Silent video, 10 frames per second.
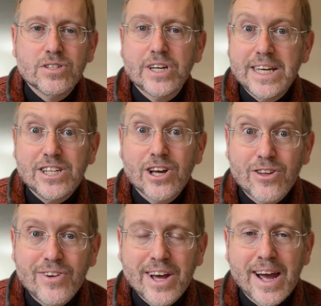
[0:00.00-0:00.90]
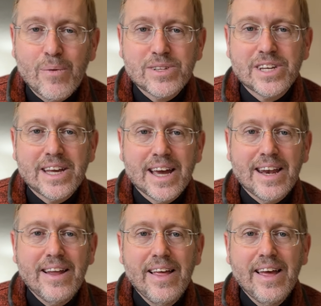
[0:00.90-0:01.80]
look each other in the eye once
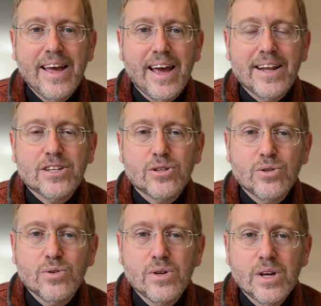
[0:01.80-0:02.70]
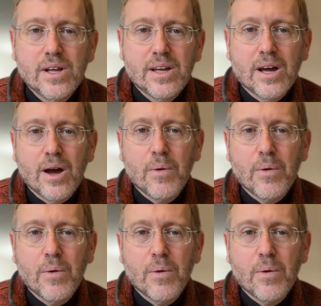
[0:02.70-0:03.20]
again and to uh,